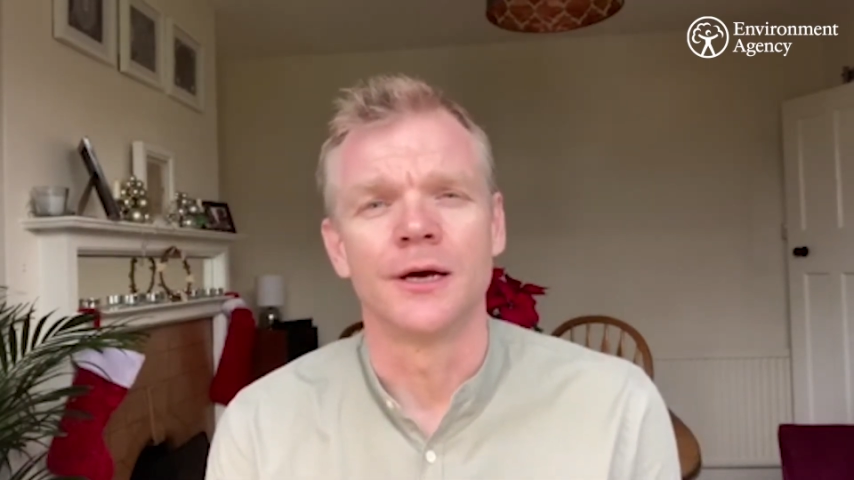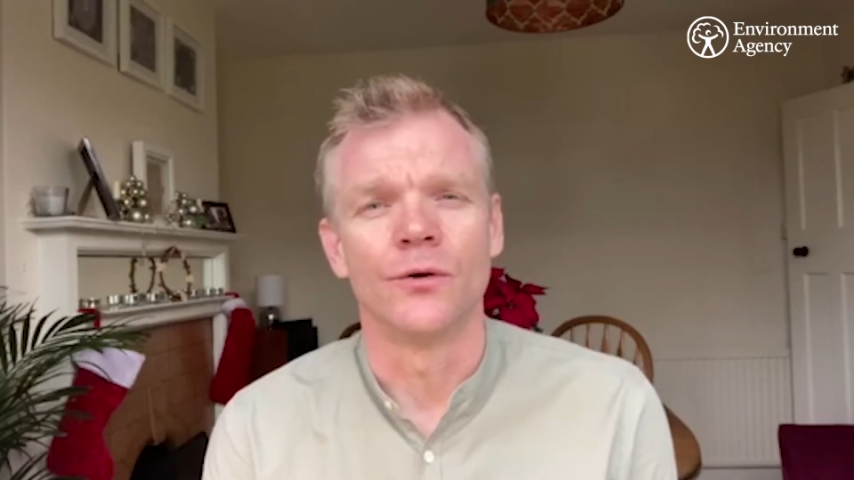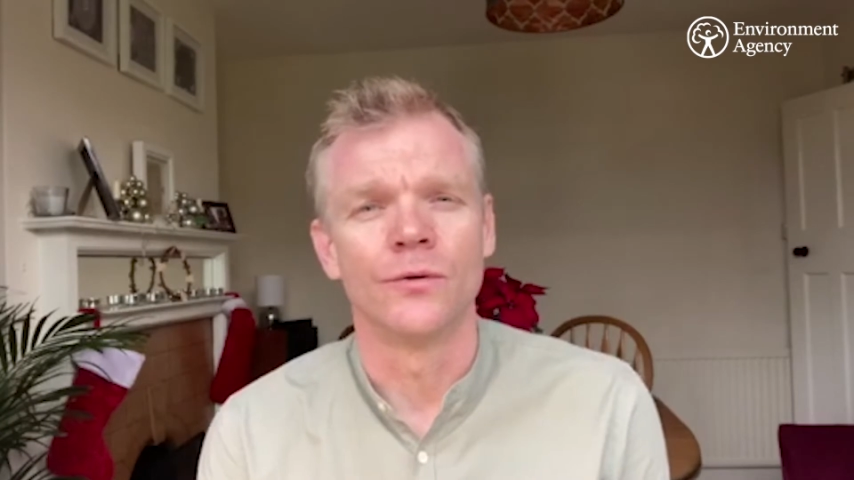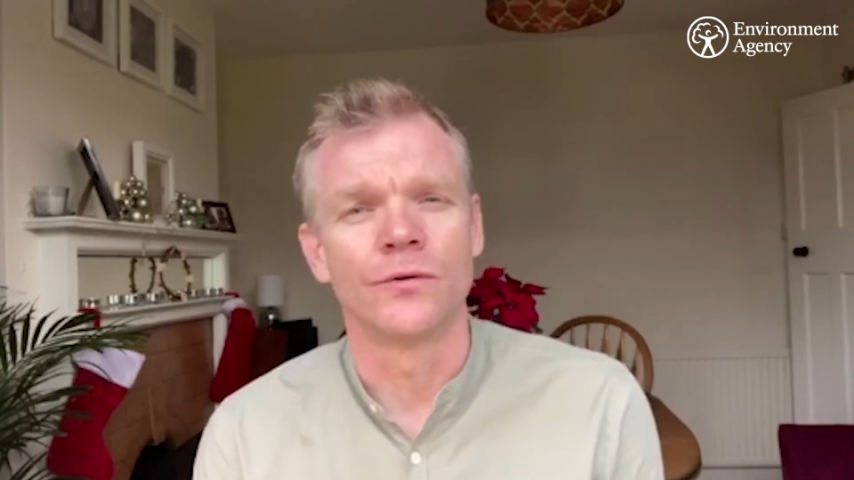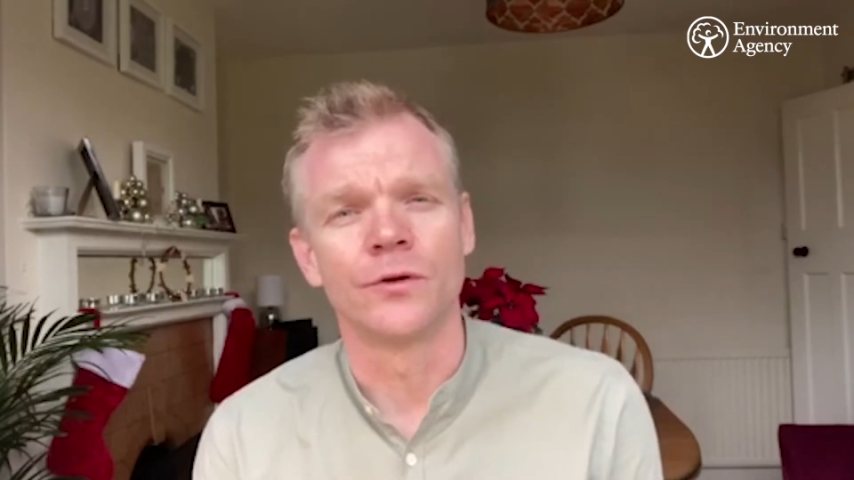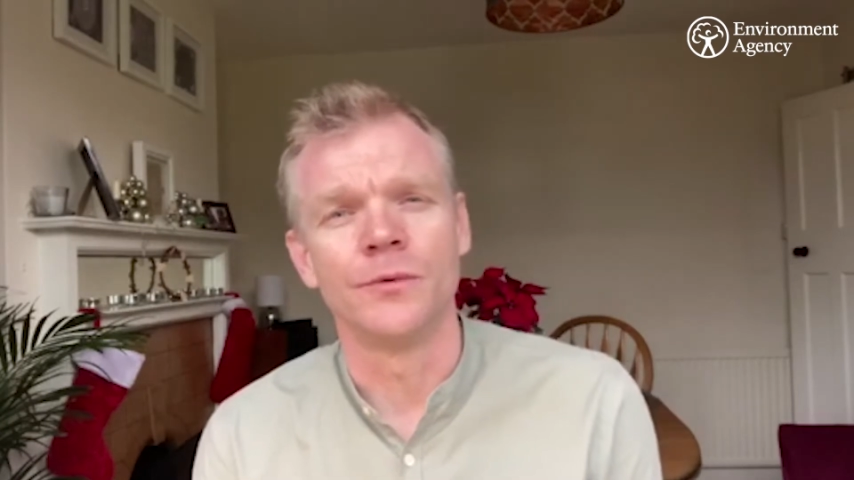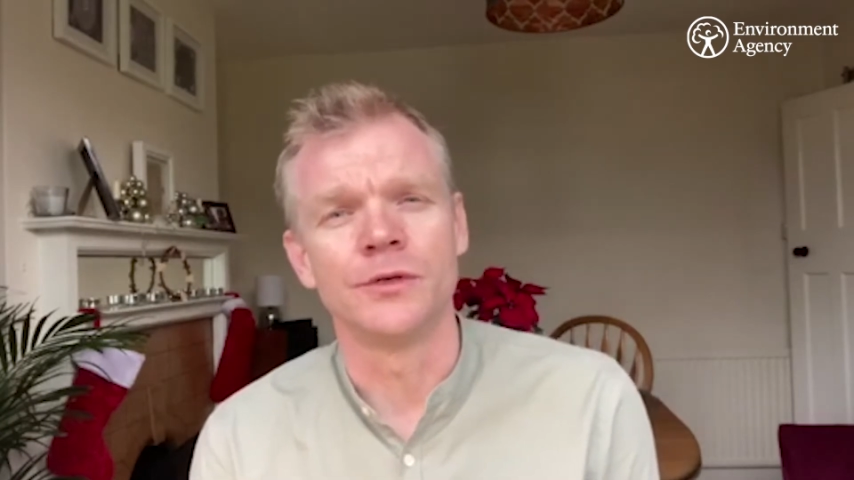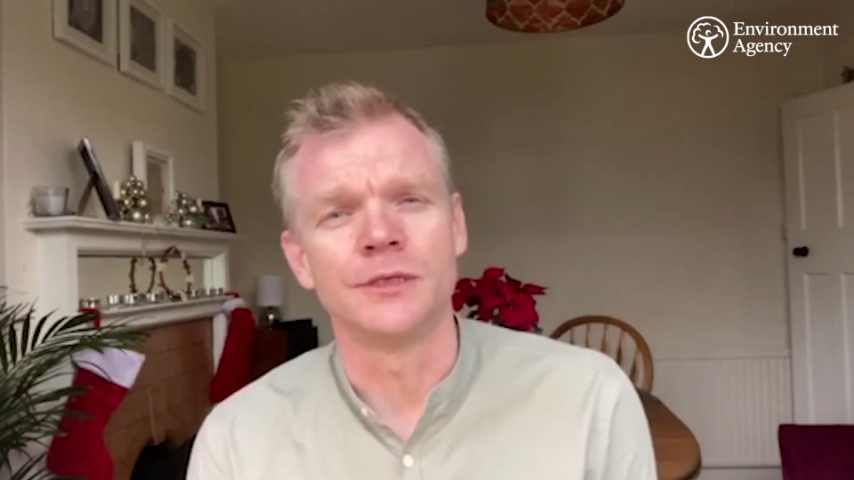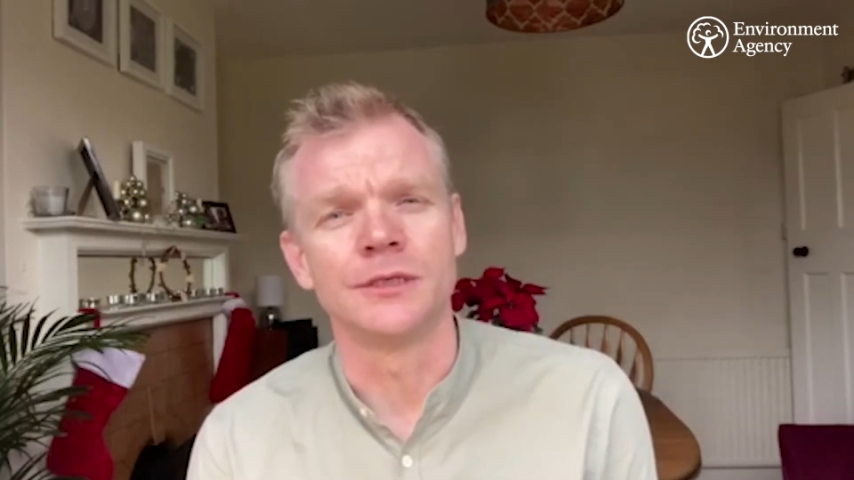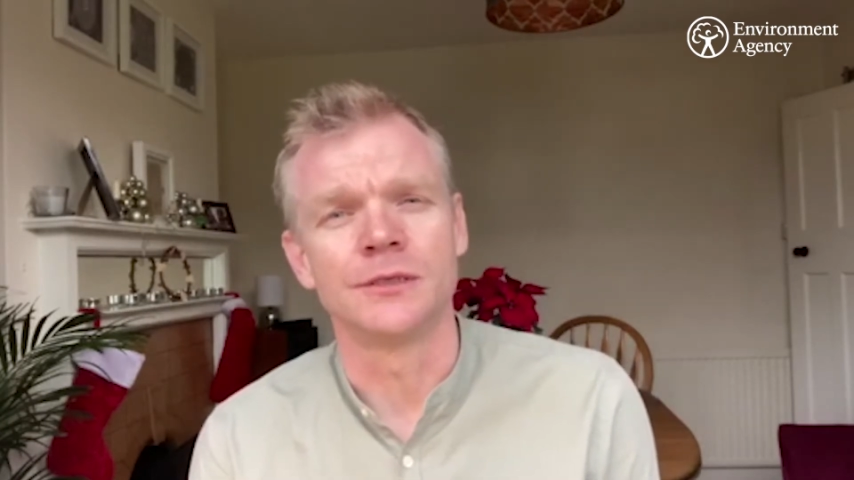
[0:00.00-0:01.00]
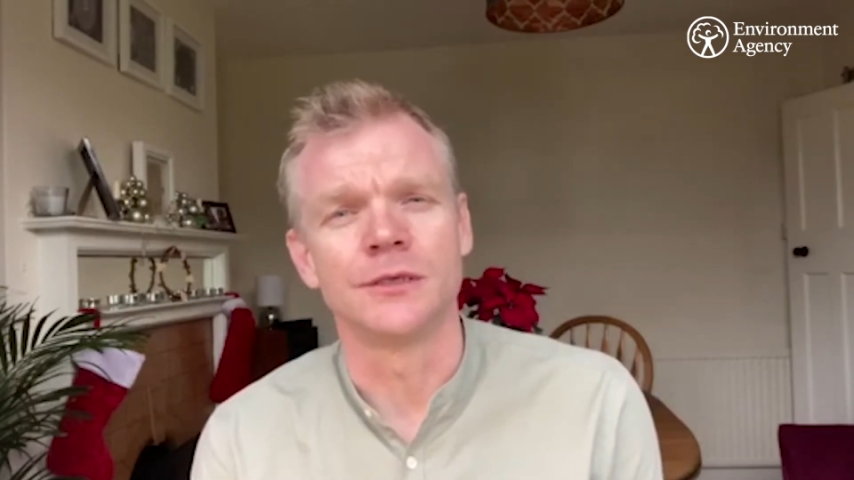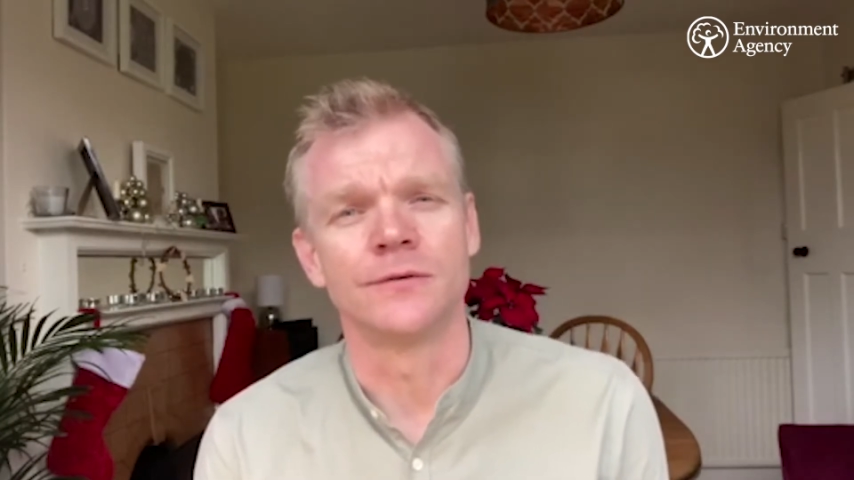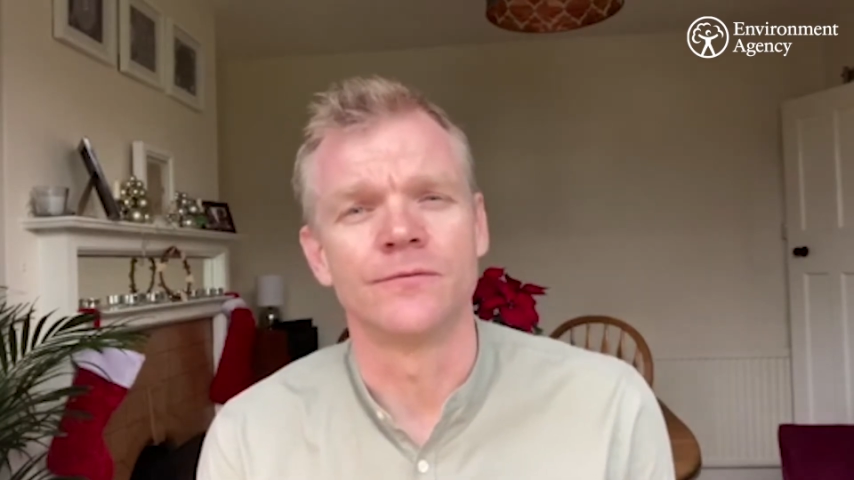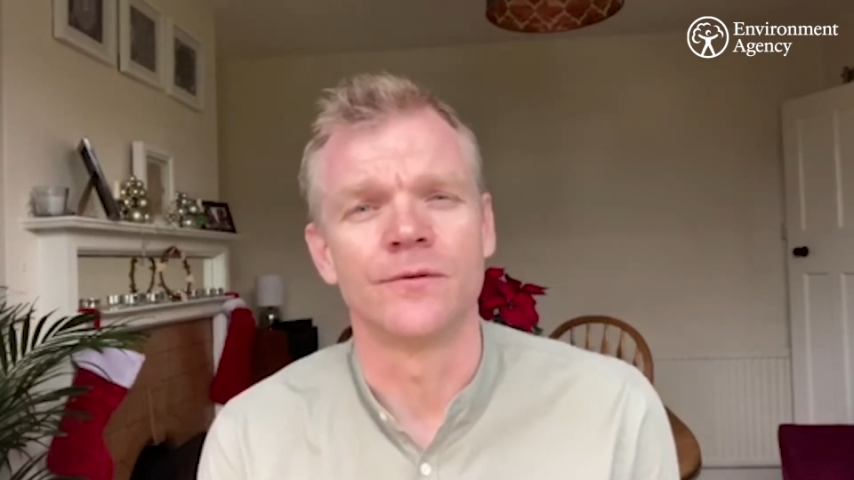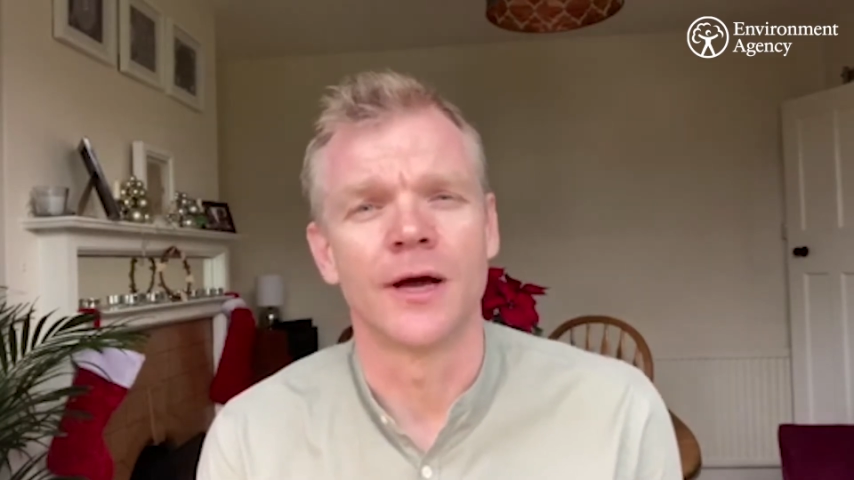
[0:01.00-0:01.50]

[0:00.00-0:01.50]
all of the communities that have